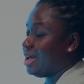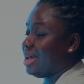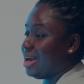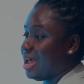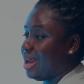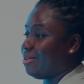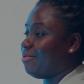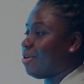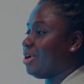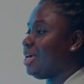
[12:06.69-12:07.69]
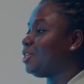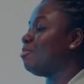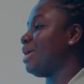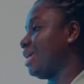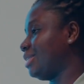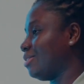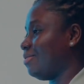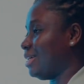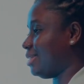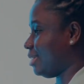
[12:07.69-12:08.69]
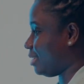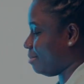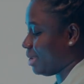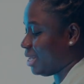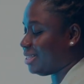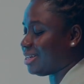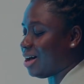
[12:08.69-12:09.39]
And then for each minute of the 60 minutes,